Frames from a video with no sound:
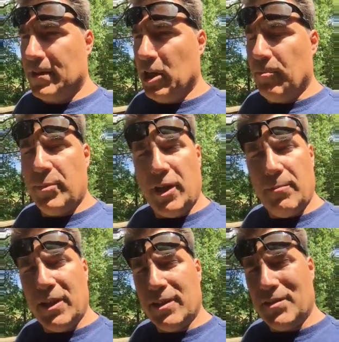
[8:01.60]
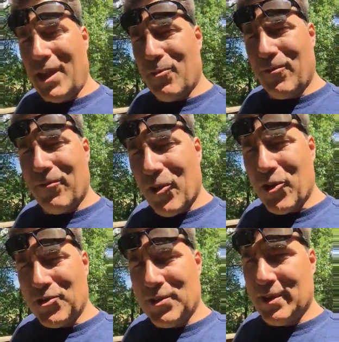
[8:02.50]
company because they were
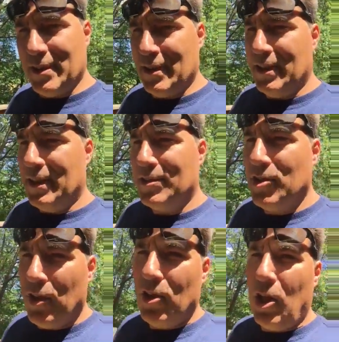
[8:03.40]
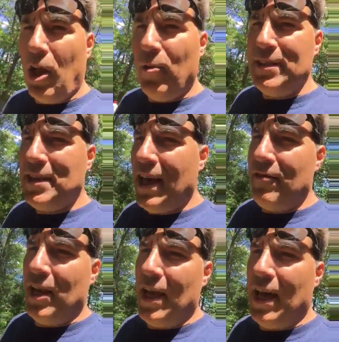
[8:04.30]
first. So they'll always have
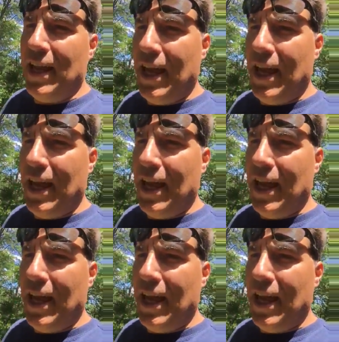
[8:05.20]
an